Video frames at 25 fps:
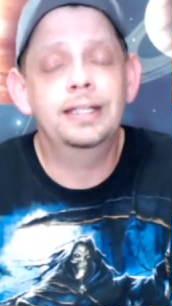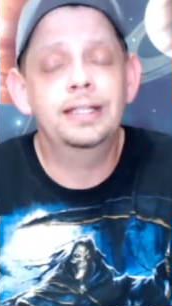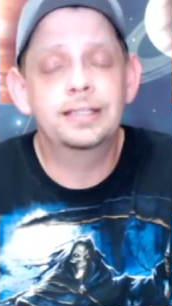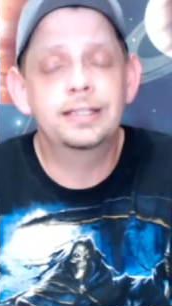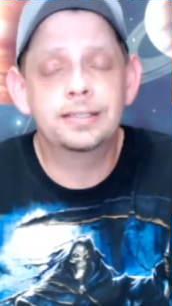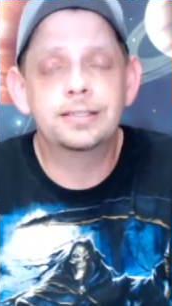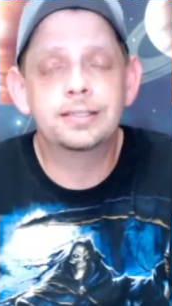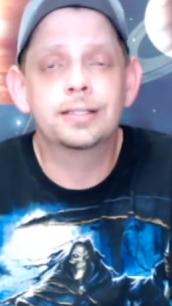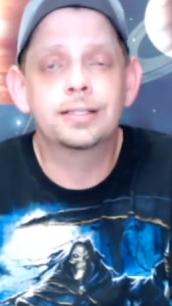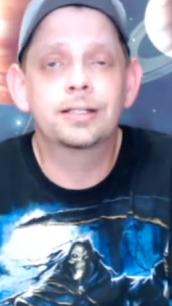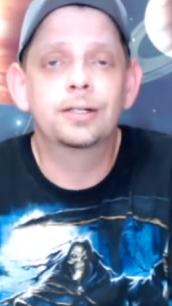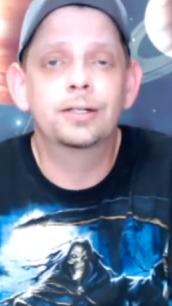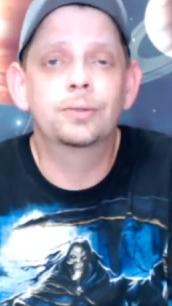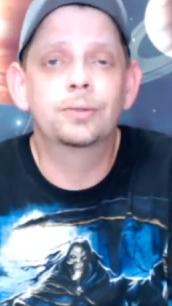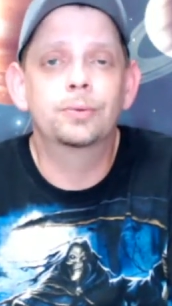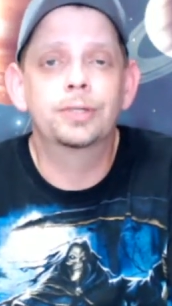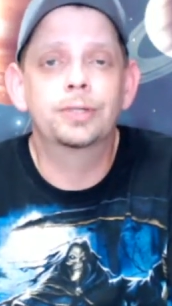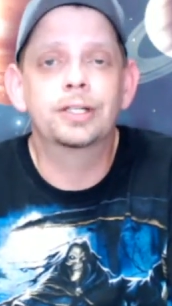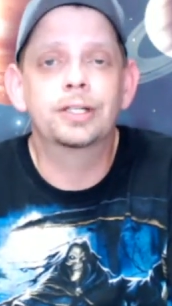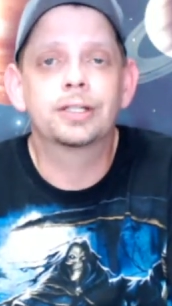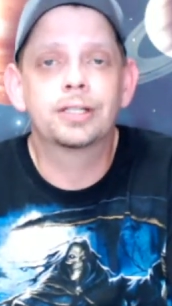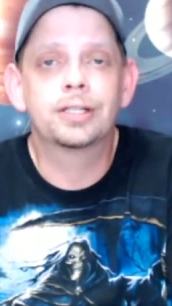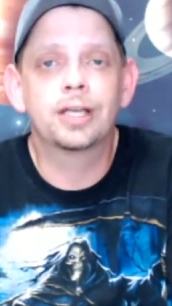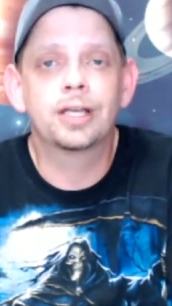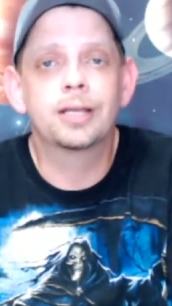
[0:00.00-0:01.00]
Intel
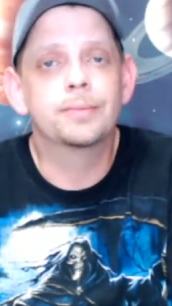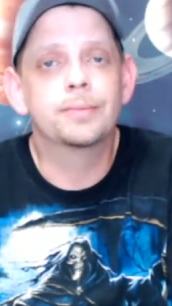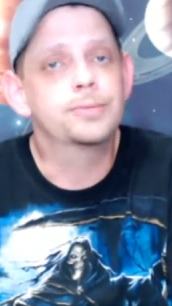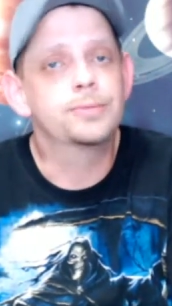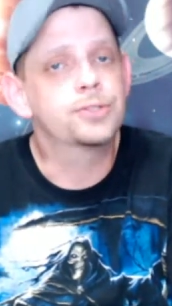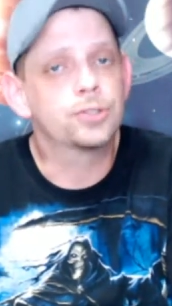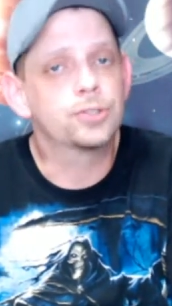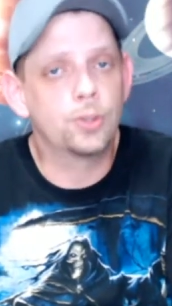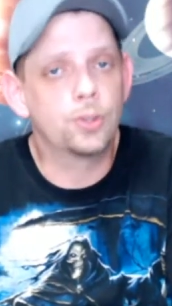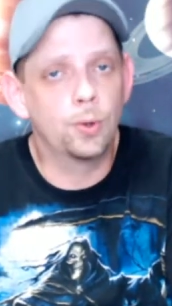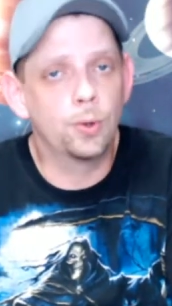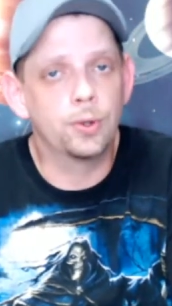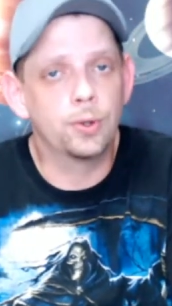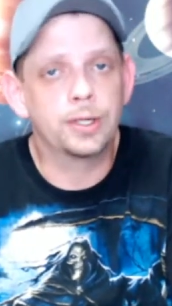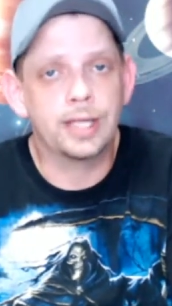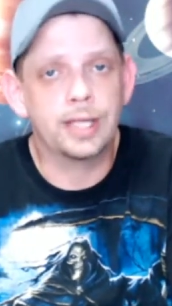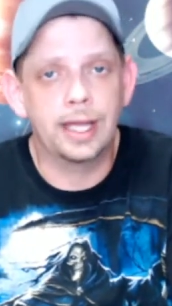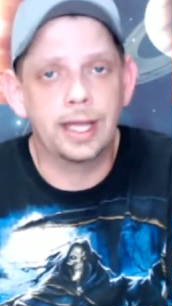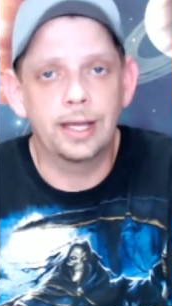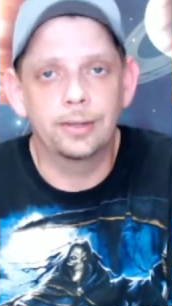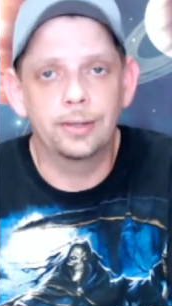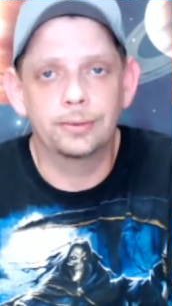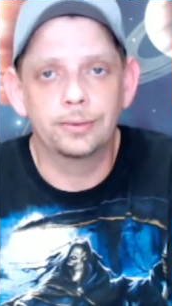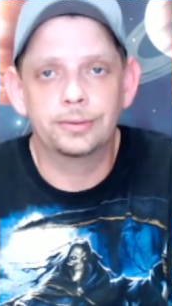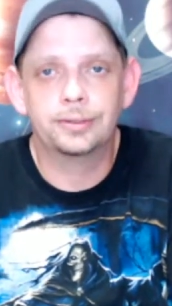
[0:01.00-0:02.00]
when it comes to core
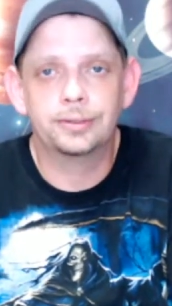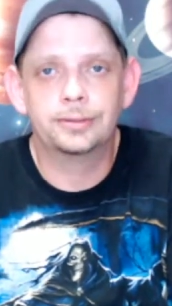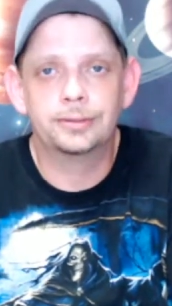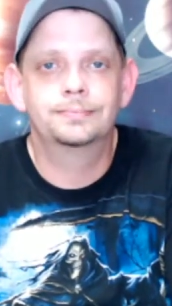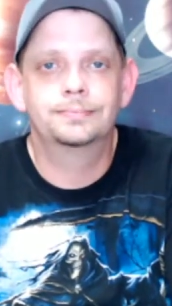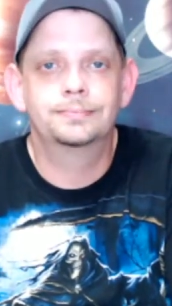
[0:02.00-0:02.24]
count,